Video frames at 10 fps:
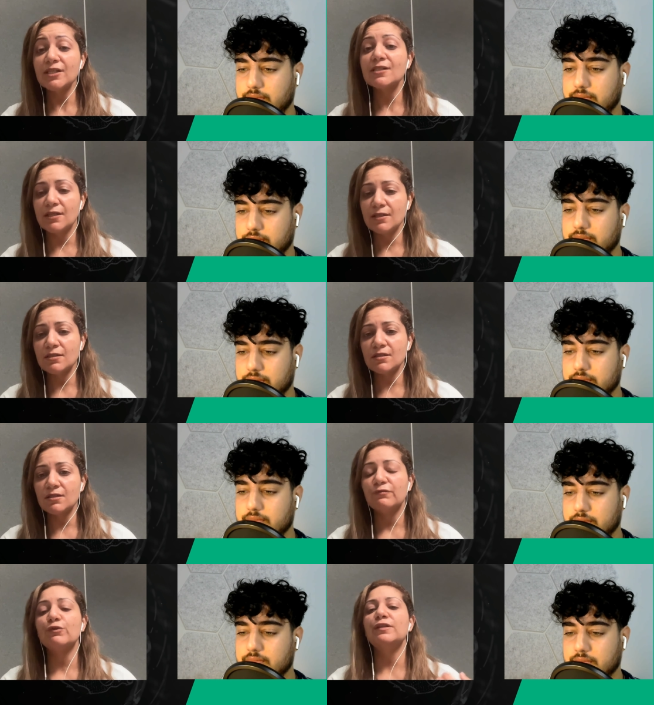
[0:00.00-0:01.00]

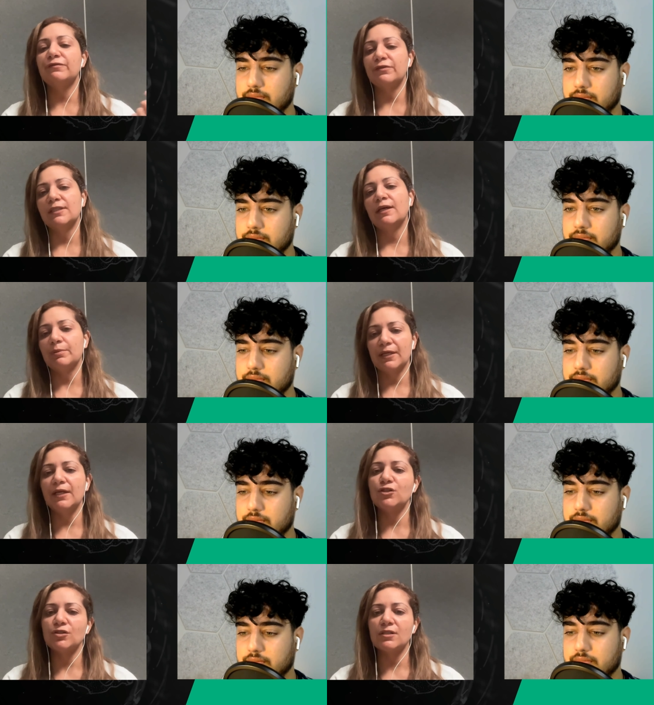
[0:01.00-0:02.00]
Speaker 1: exists for different
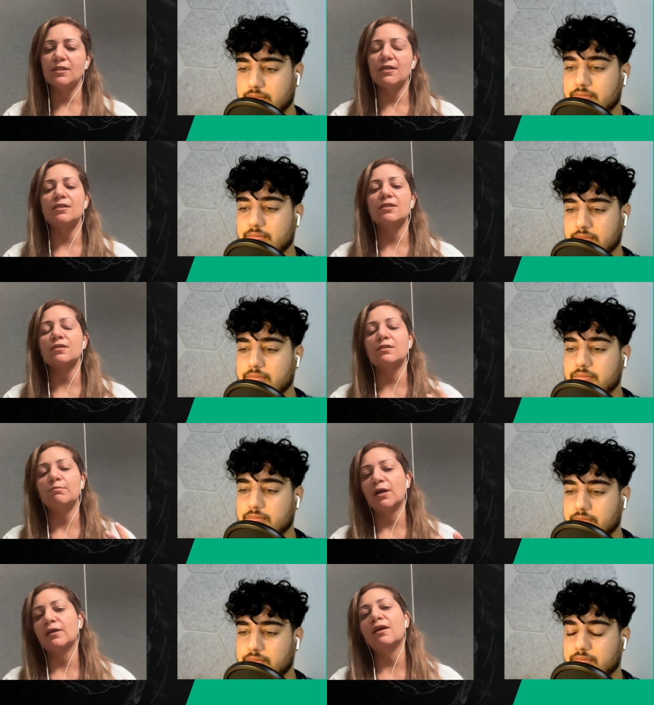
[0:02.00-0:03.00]
applications. The
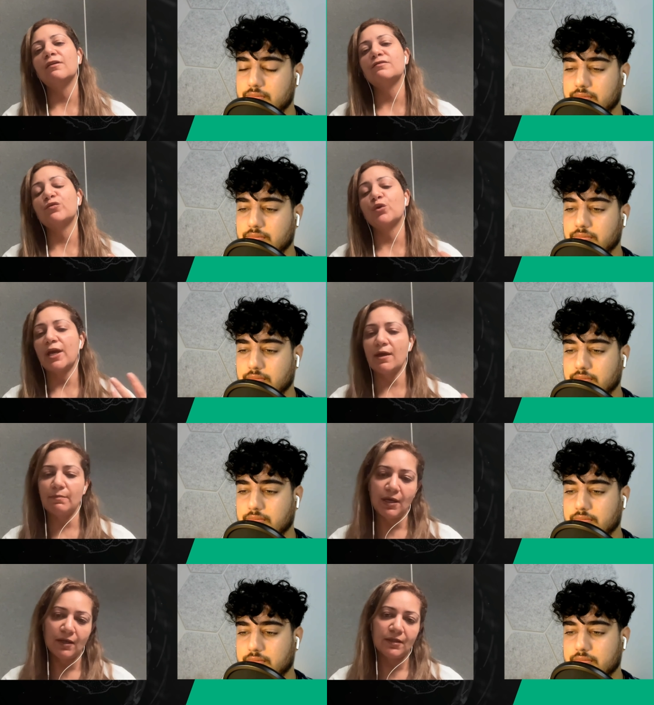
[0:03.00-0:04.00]
smart gloves for
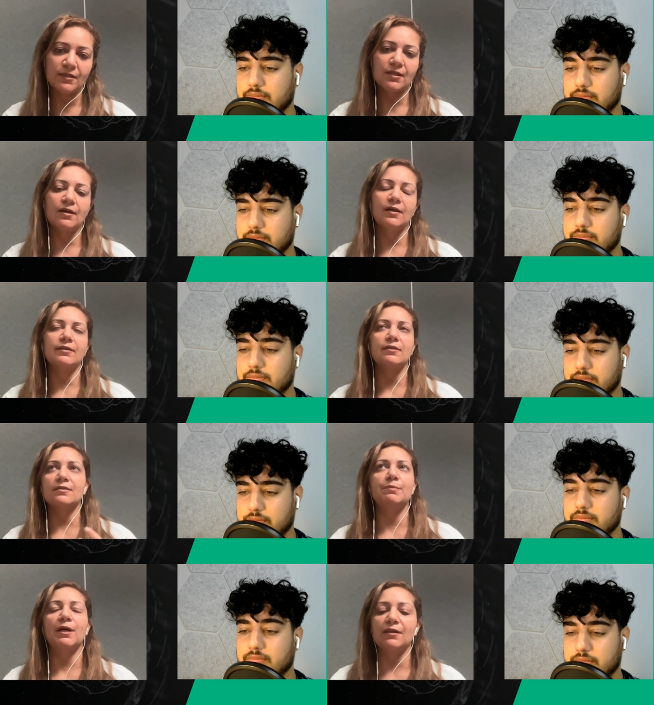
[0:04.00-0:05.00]
gaming, the
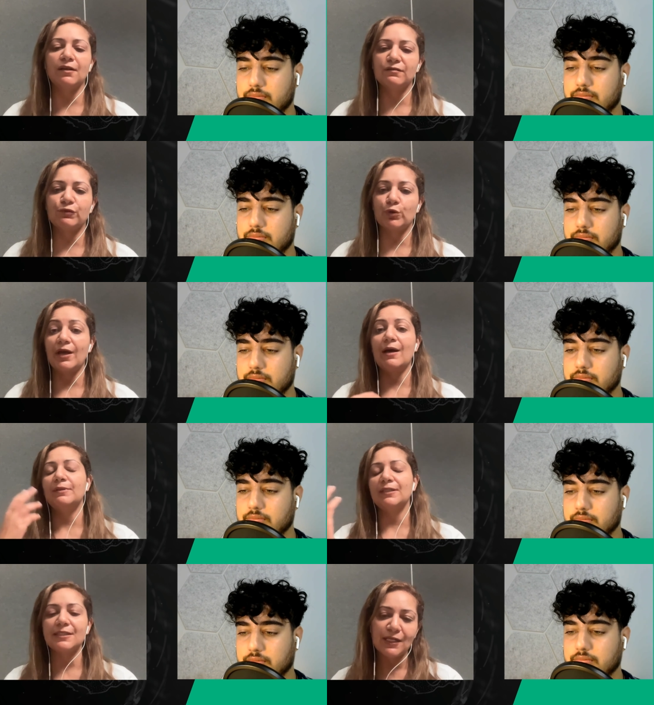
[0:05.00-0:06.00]
smart gloves for
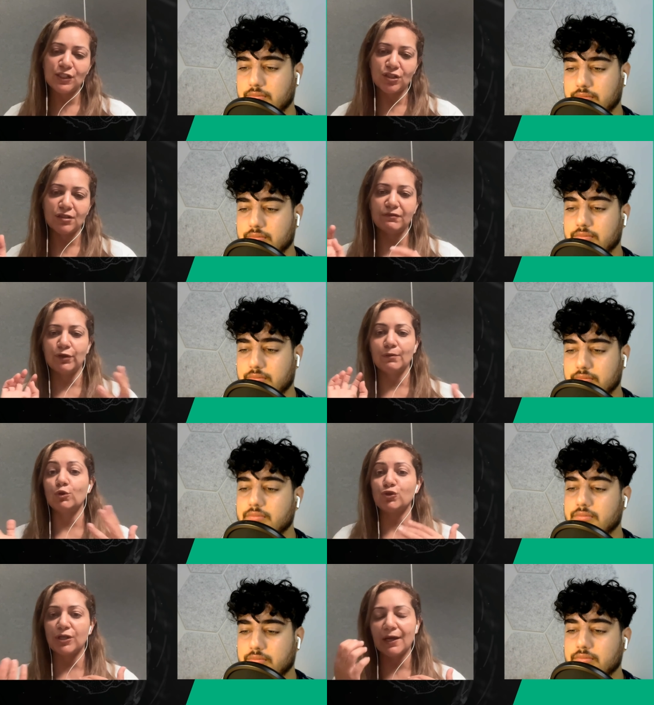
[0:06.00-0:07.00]
rehabilitation, for
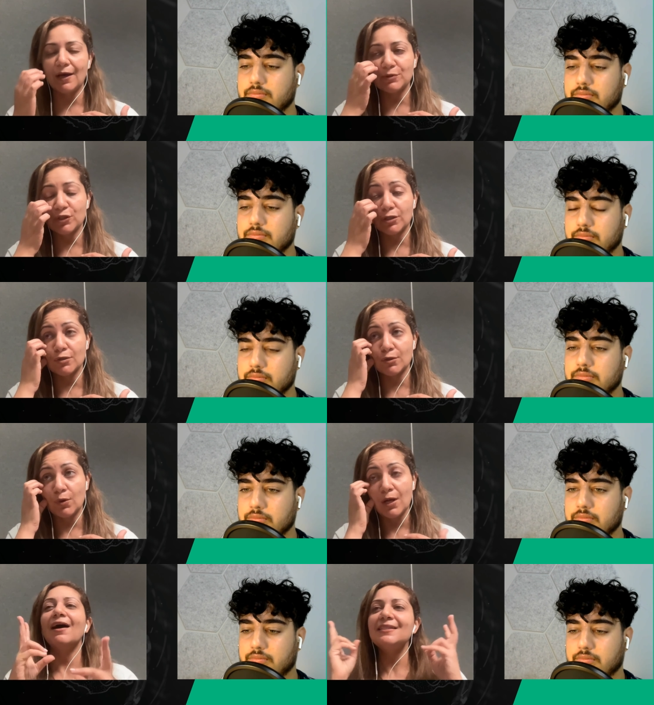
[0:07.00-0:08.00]
motion capture.
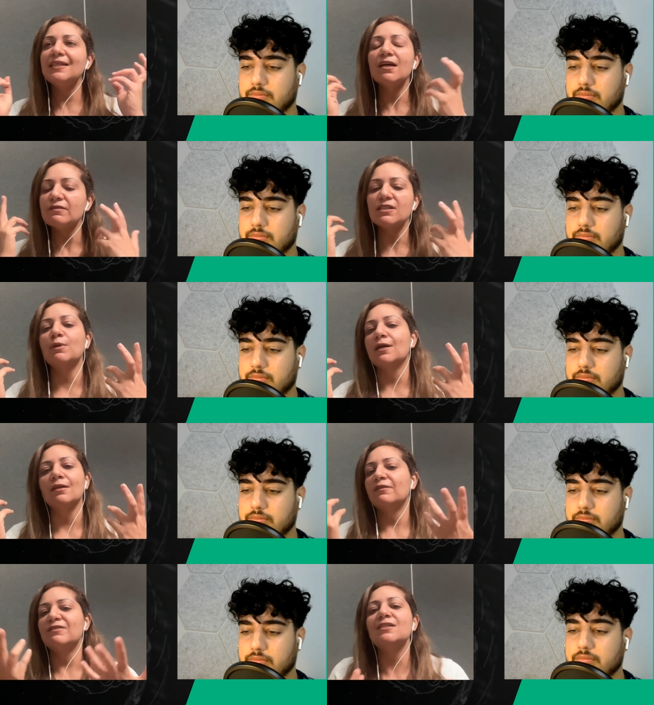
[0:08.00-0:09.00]
So idea of a smart
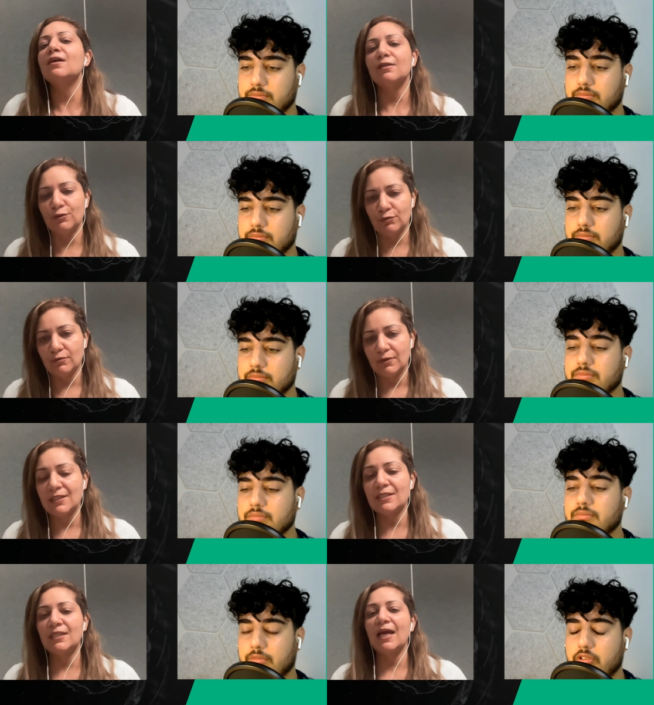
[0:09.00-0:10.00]
glove is not new.
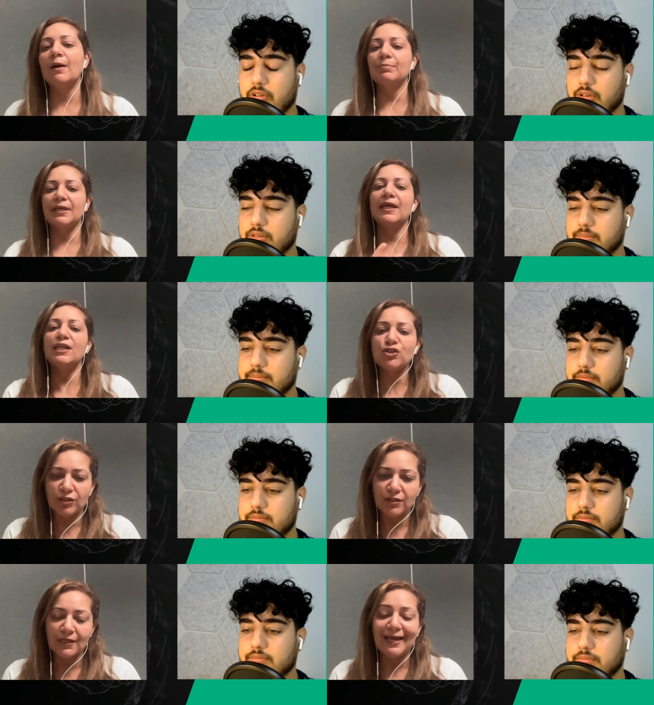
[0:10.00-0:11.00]
It's the
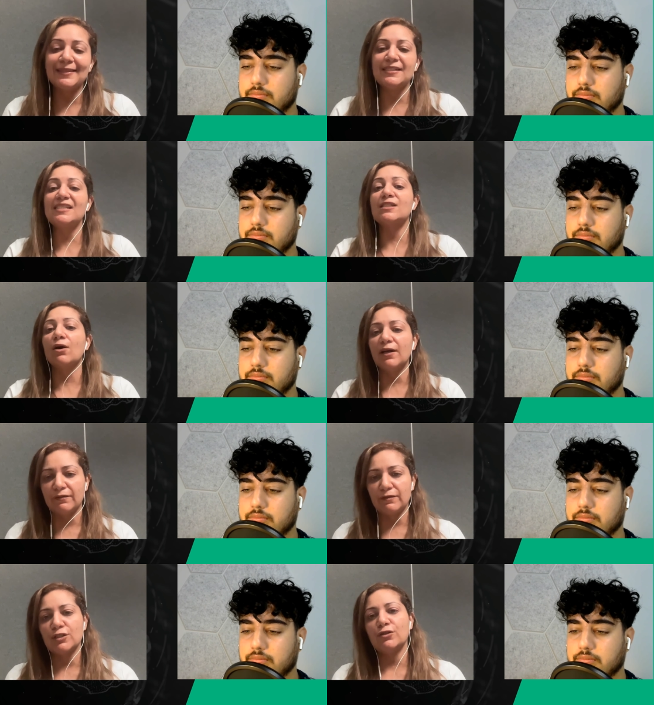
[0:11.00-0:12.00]
application sure. and the design
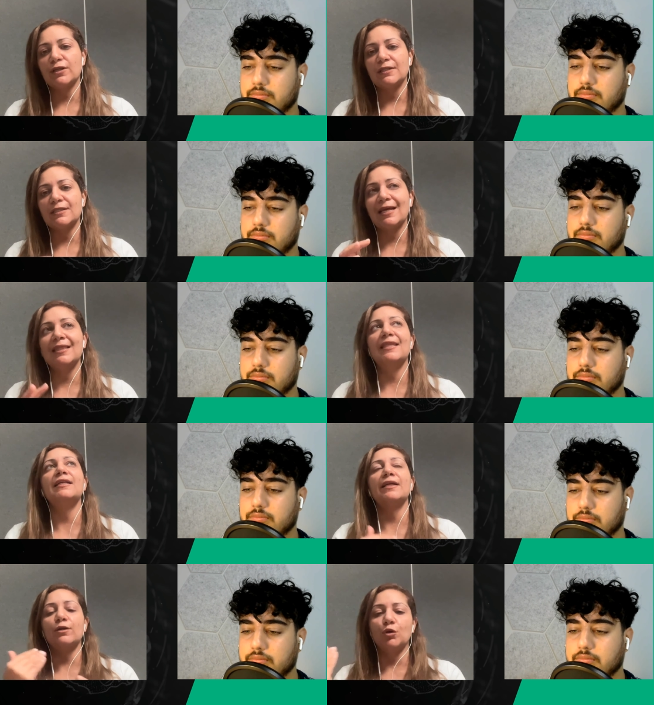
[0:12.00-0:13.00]
of the circuit and
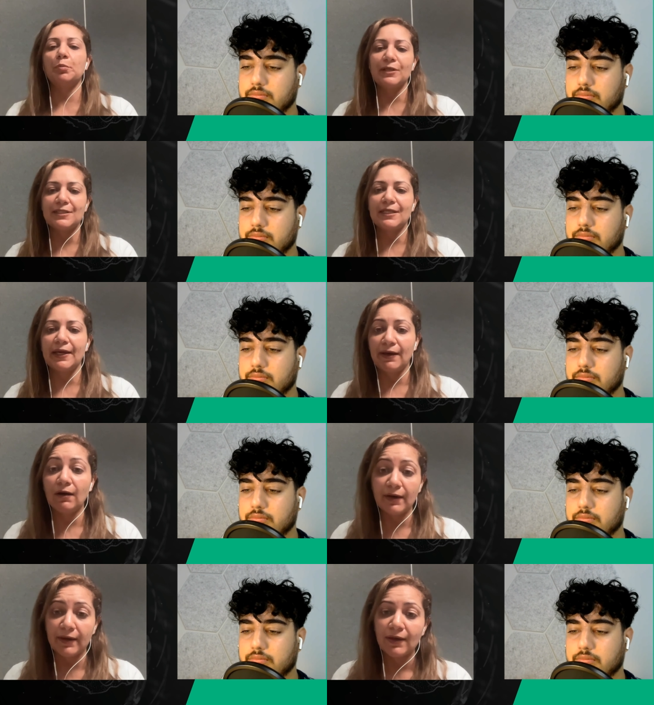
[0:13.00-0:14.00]
then incorporating
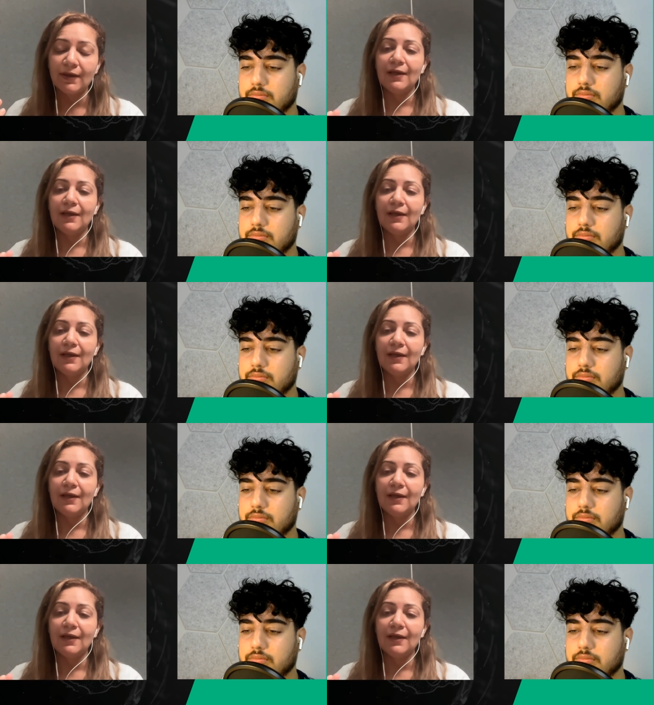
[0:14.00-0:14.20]
AI.